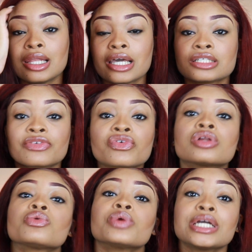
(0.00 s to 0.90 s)
lace
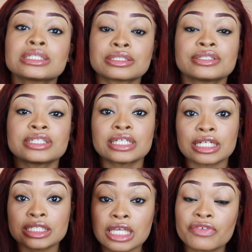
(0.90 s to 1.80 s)
frontal wig since
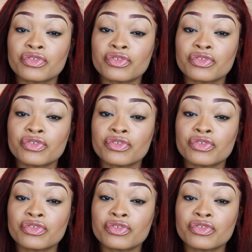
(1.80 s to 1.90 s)
it is a